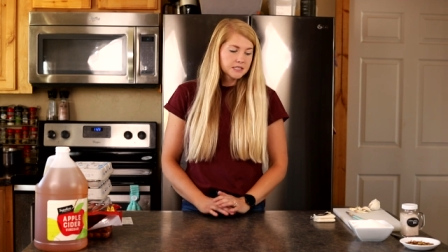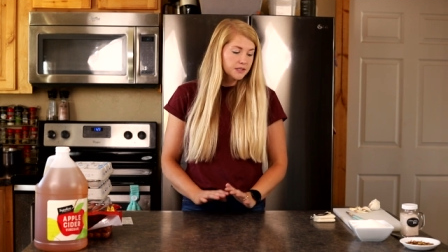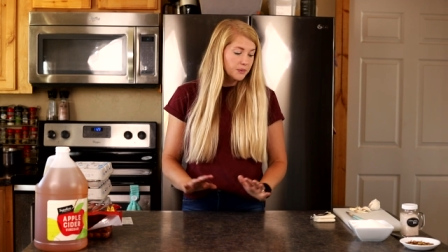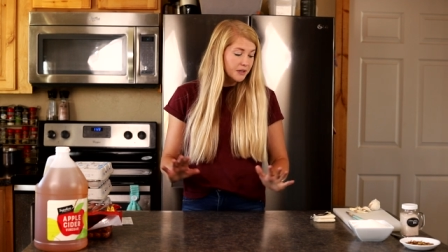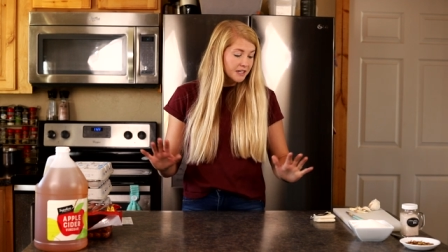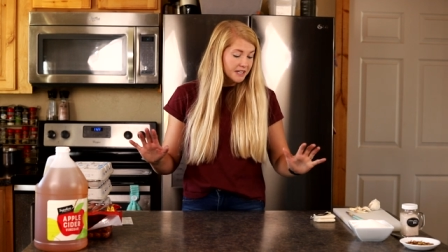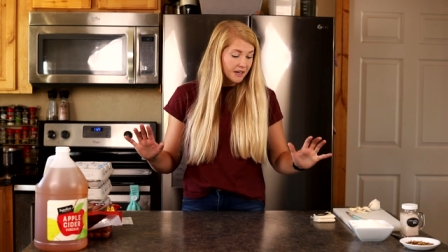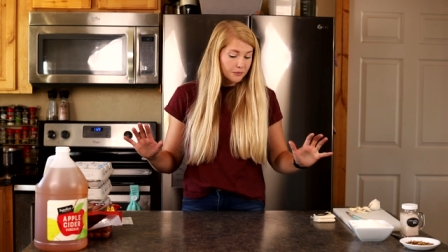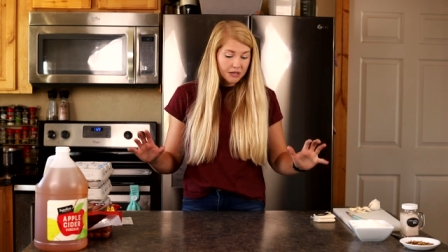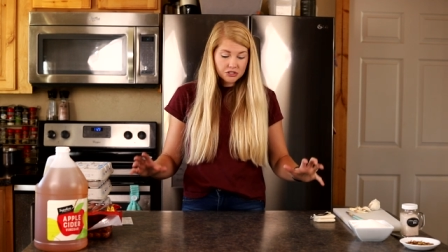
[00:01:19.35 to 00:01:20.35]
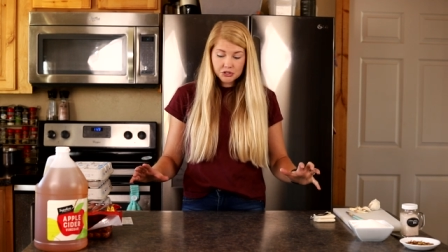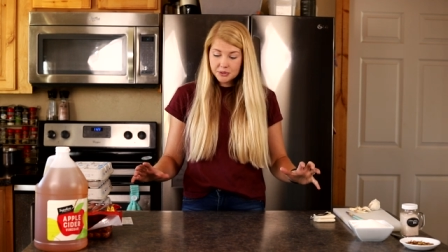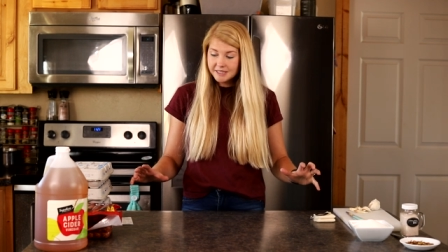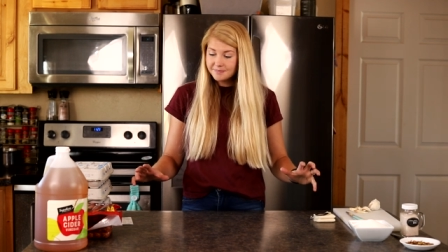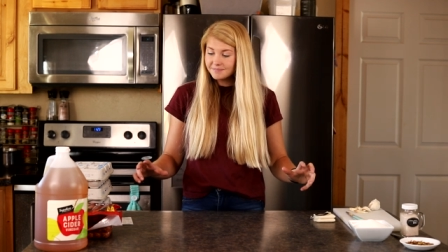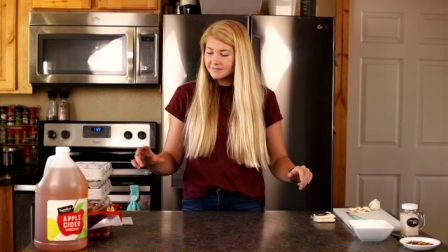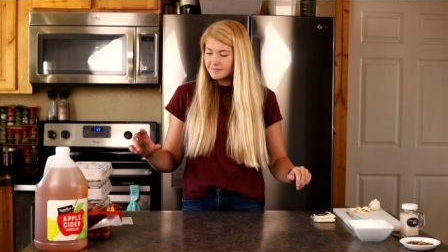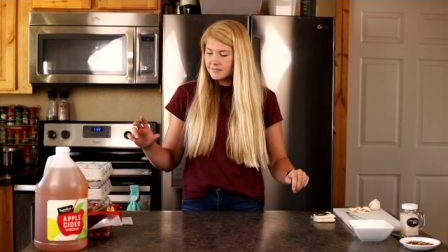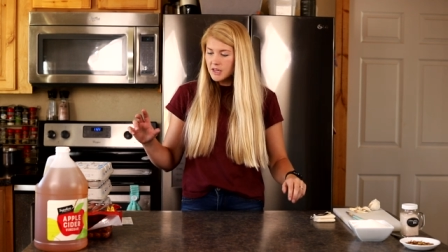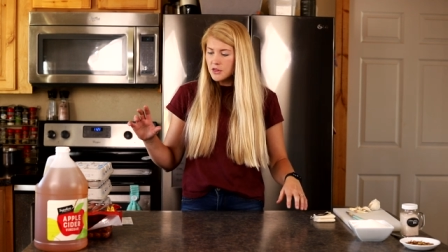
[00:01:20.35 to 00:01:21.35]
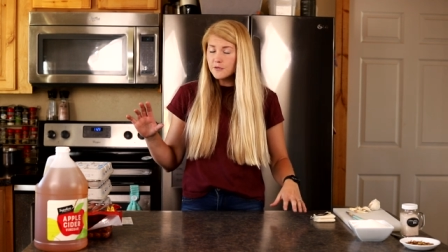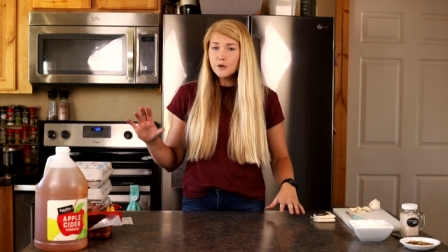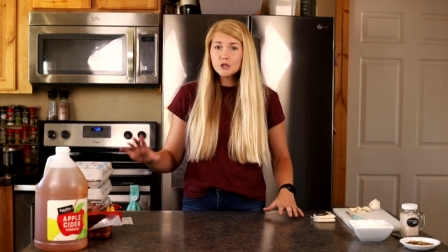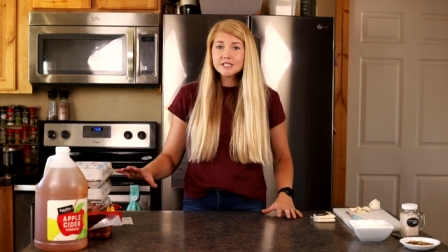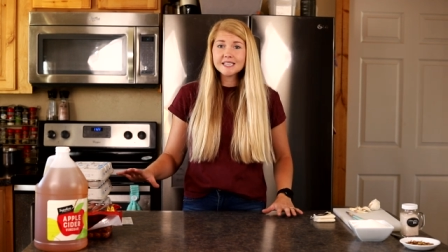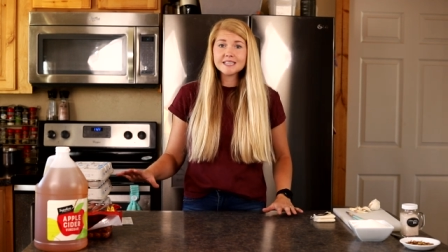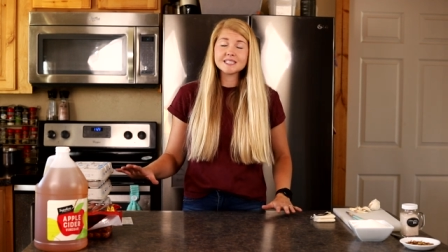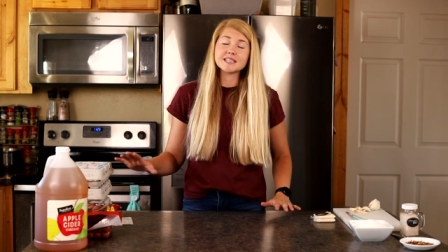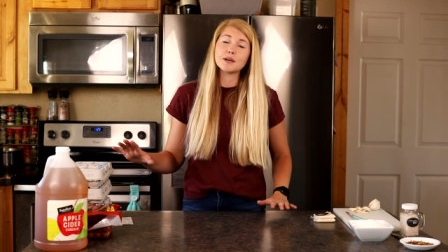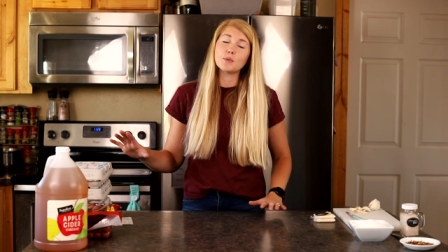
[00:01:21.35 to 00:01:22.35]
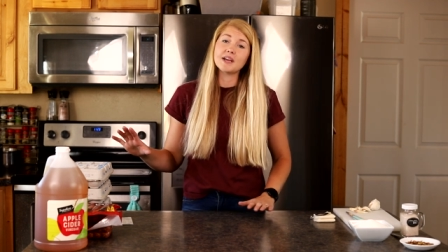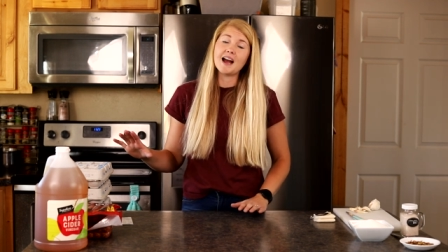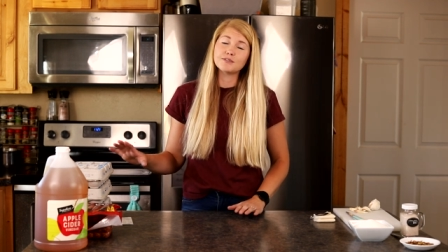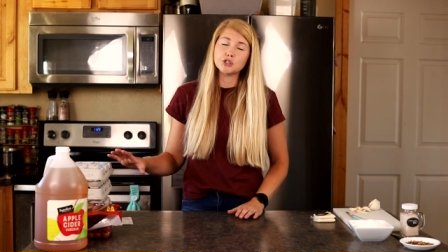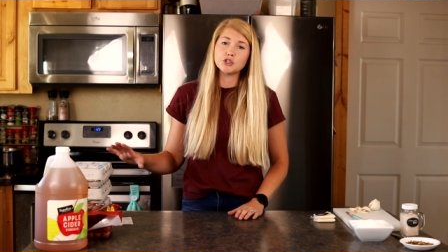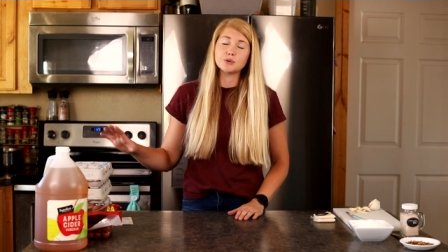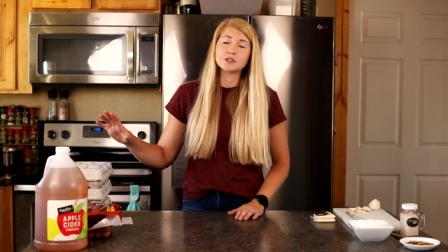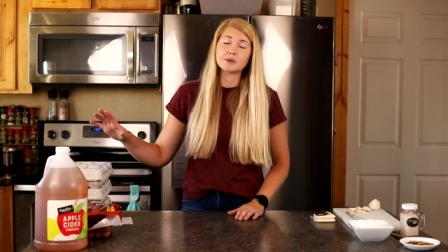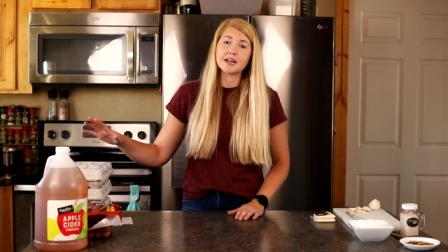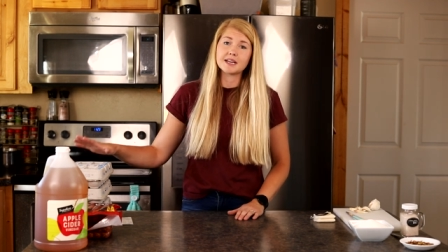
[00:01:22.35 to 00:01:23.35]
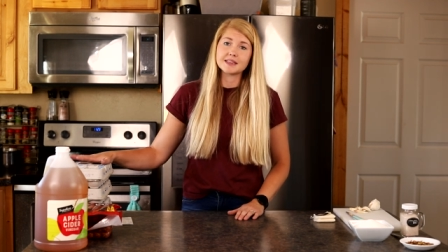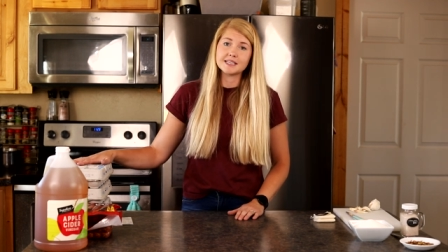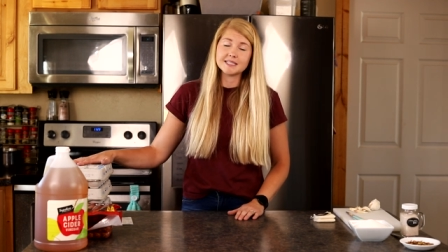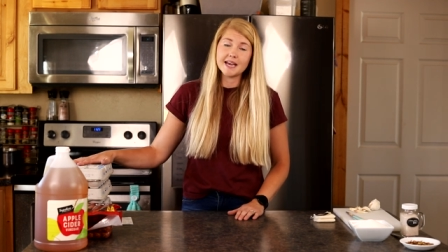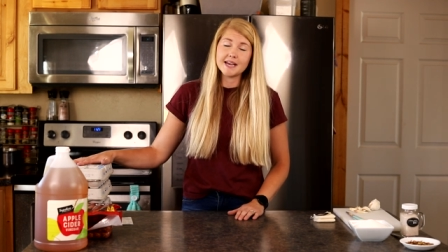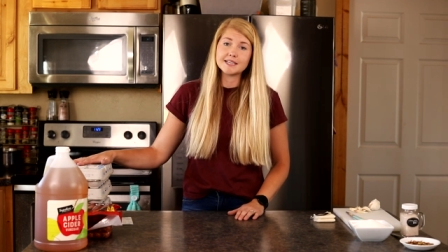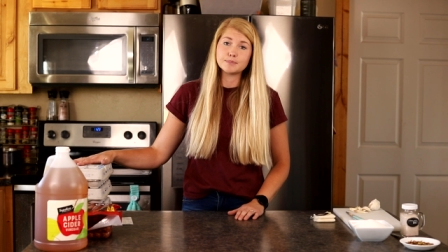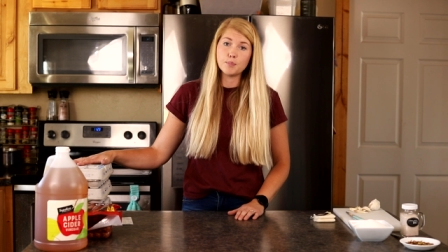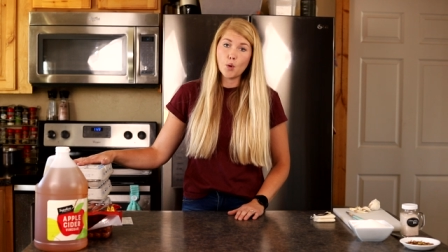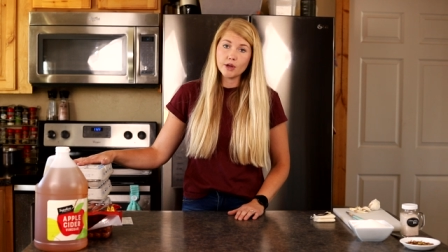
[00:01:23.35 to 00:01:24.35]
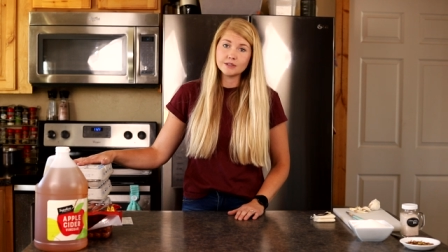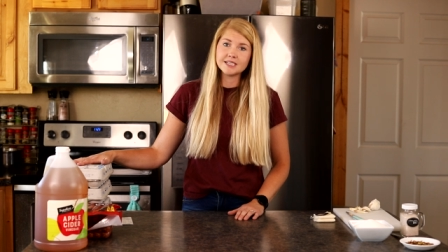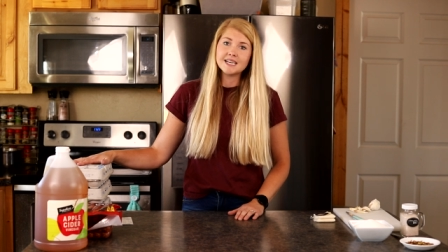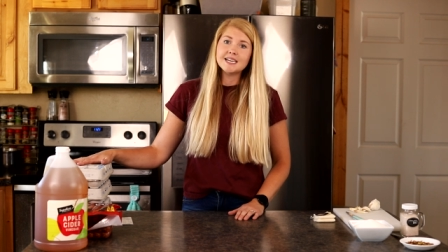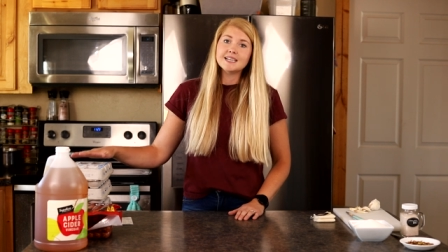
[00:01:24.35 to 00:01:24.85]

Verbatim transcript: So we're gonna get right to it the first things that we have to do is we've got to get these eggs boiled.